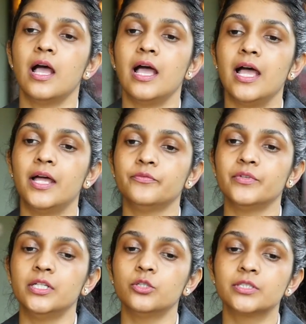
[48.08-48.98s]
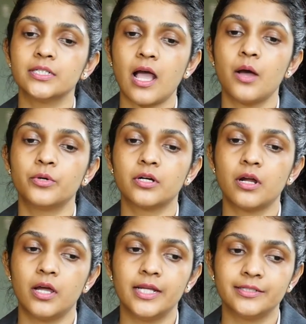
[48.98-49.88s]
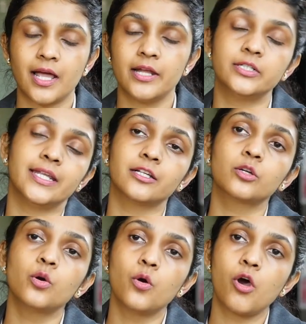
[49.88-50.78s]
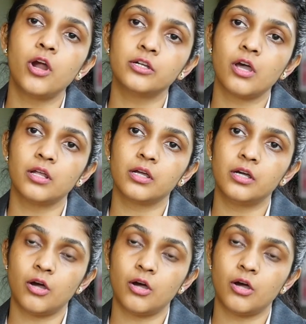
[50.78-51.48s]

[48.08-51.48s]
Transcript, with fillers: And we looked at our entire data cohort on